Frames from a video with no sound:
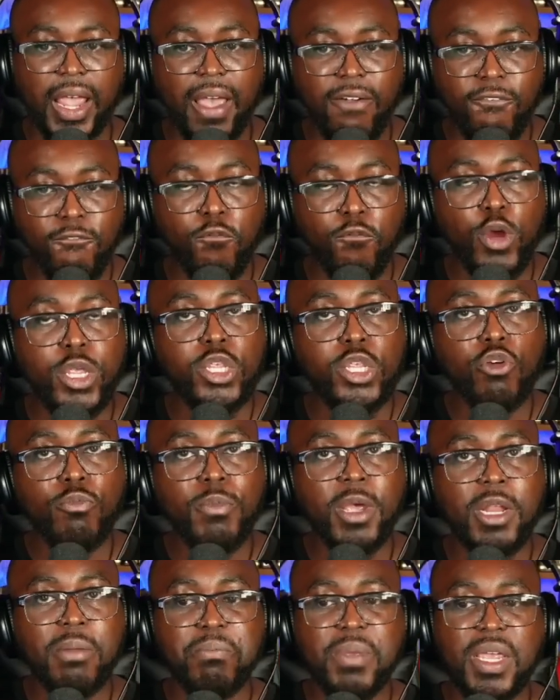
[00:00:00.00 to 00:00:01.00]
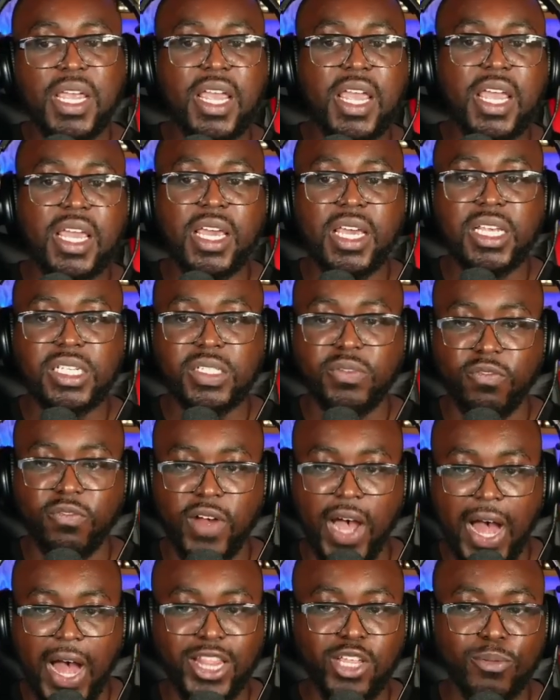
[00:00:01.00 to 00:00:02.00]
every human being is
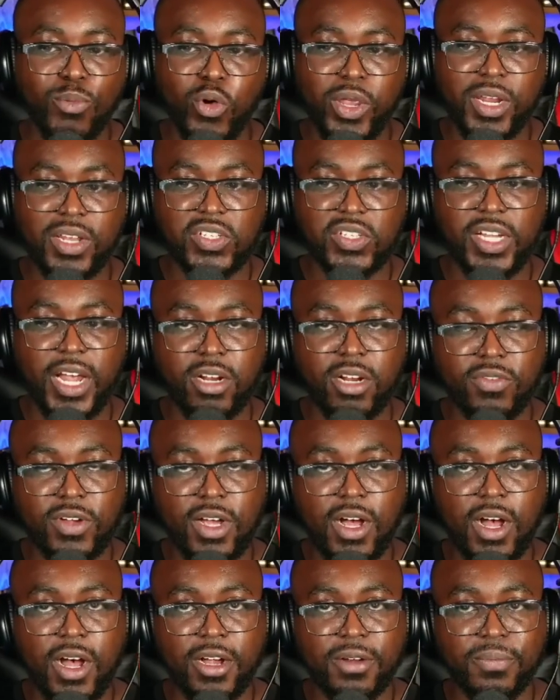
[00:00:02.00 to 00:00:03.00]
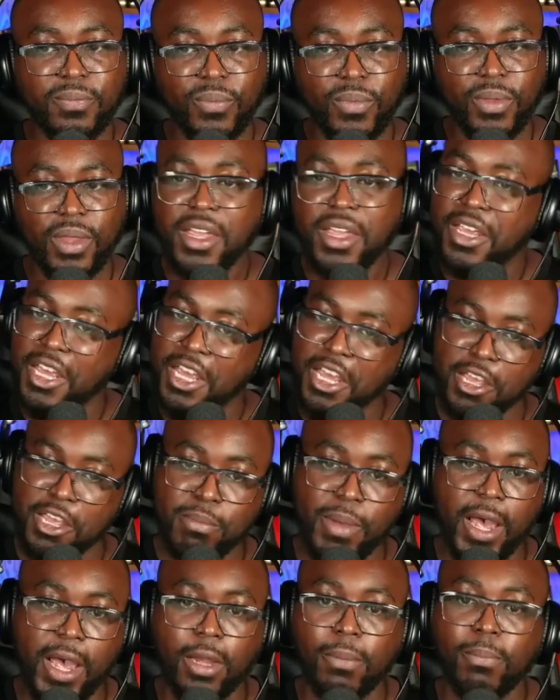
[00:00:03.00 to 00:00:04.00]
valuable in the sight of God.
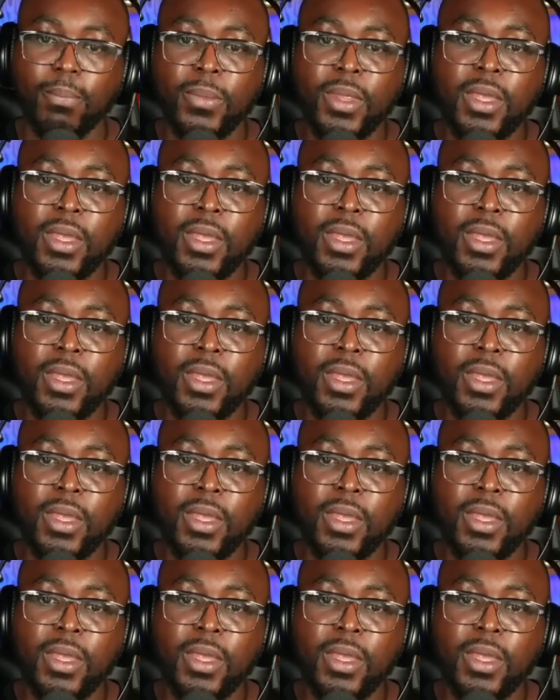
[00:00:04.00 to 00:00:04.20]
Amen.